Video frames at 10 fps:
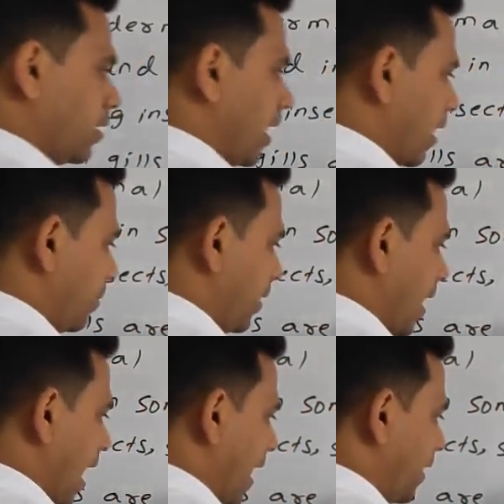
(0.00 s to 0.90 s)
having
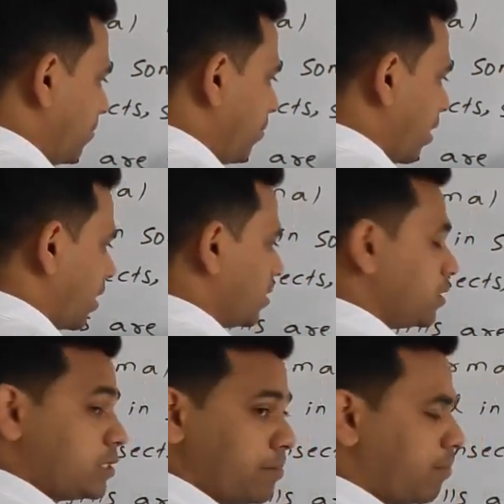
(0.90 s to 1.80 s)
high blood
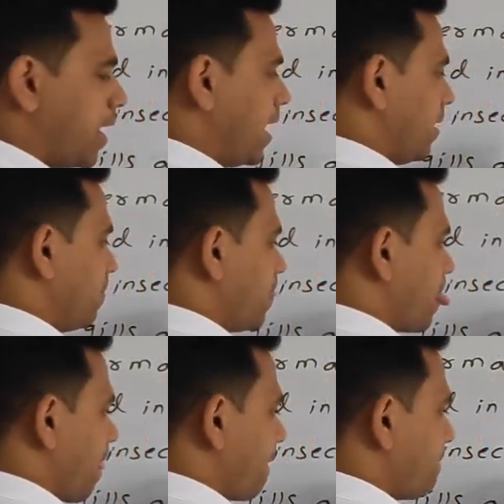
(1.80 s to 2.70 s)
supply.
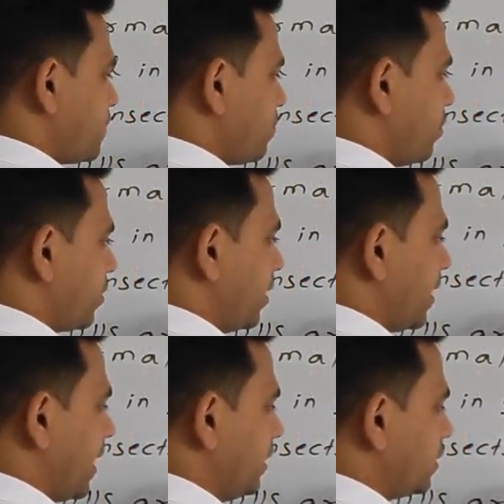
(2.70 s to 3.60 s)
You can
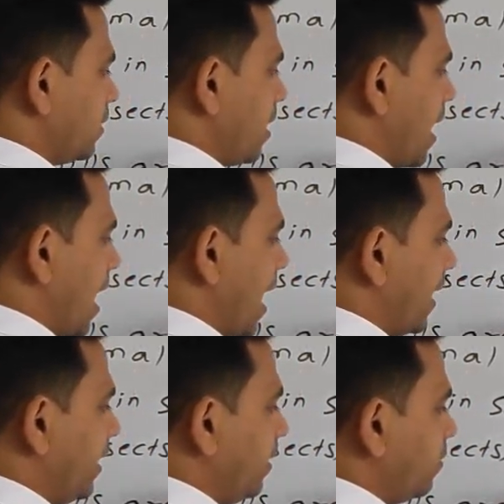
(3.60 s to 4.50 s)
write
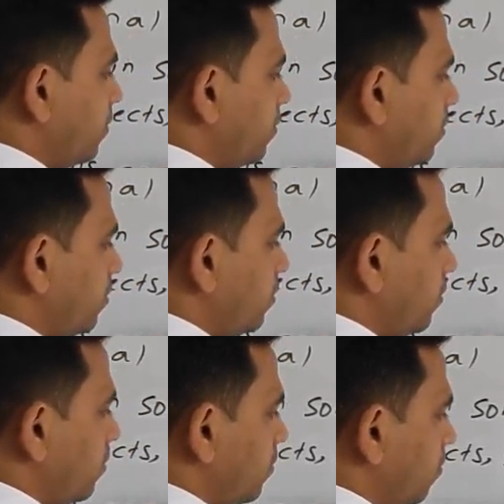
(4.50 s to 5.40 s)
high
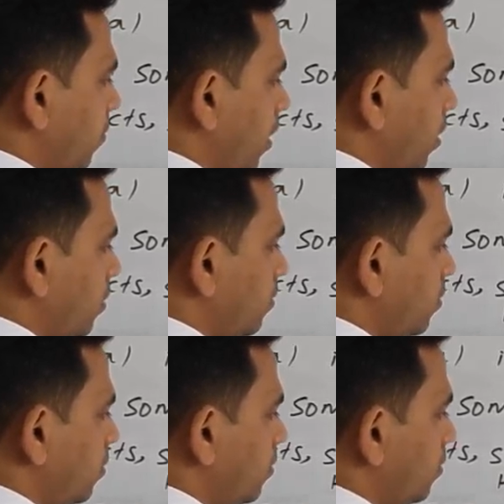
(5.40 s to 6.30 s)
blood
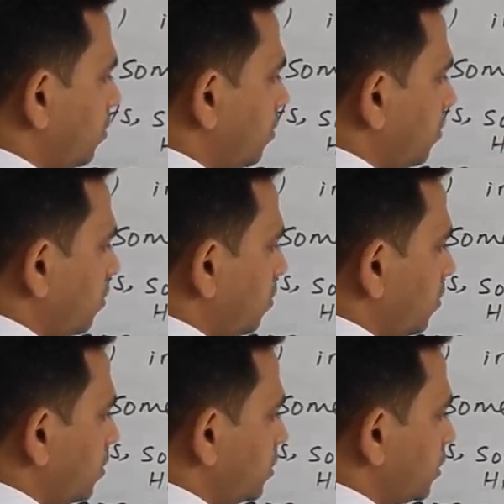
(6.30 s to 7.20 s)

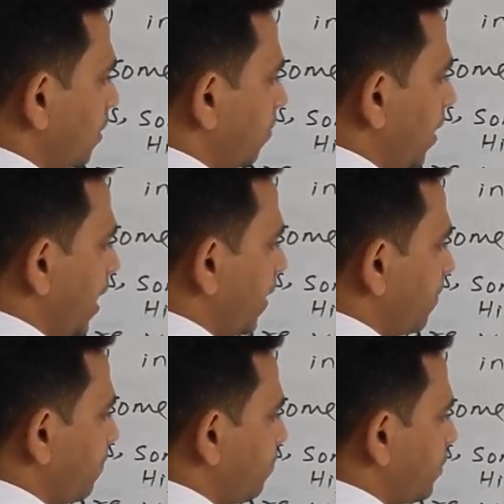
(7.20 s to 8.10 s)
supply.
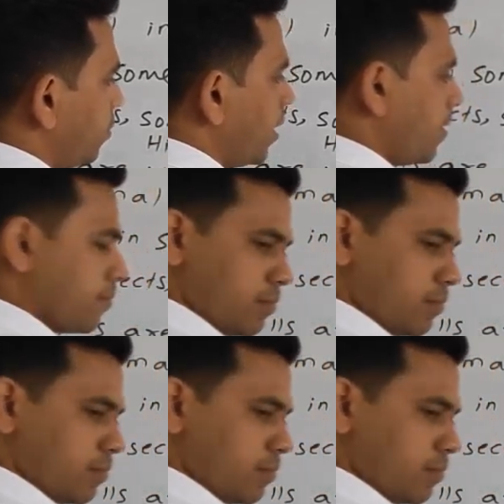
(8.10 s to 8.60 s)
Okay,